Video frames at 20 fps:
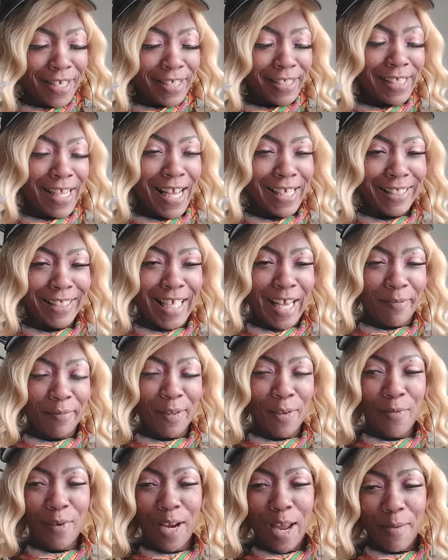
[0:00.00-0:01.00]
That's
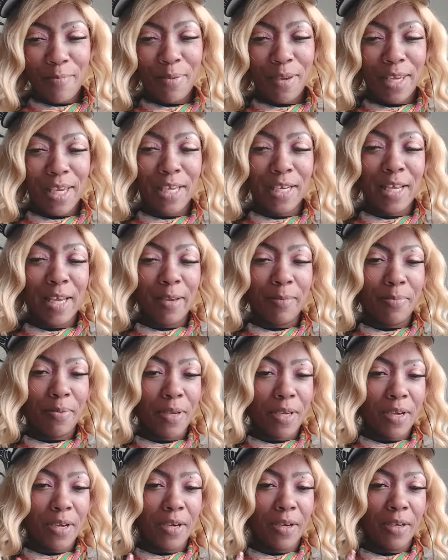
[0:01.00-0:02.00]
definitely what I'm picking up
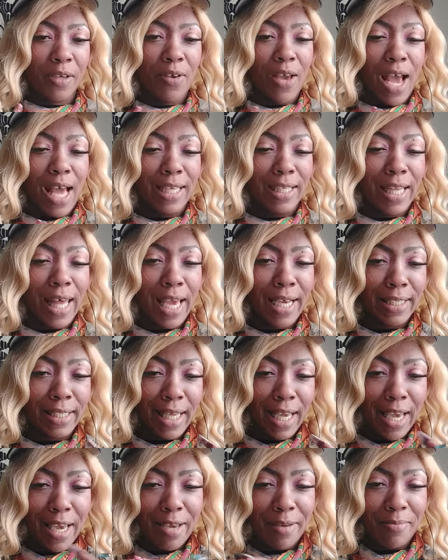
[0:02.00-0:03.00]
here. You got to lay
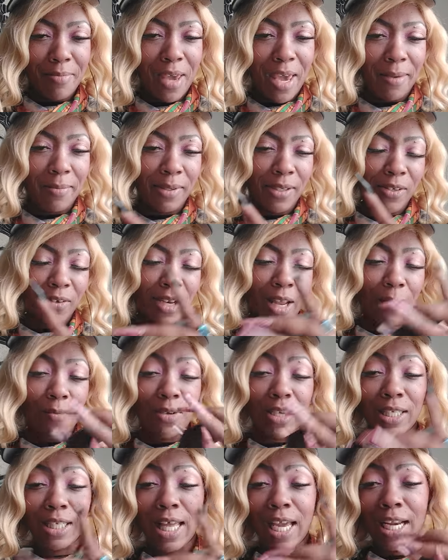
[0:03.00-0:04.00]
down, baby. So they
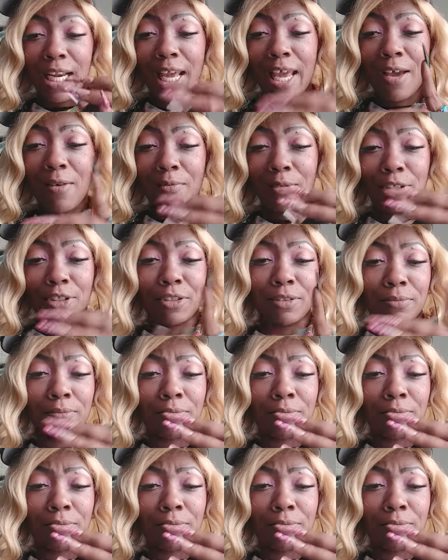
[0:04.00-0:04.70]
want to lay down with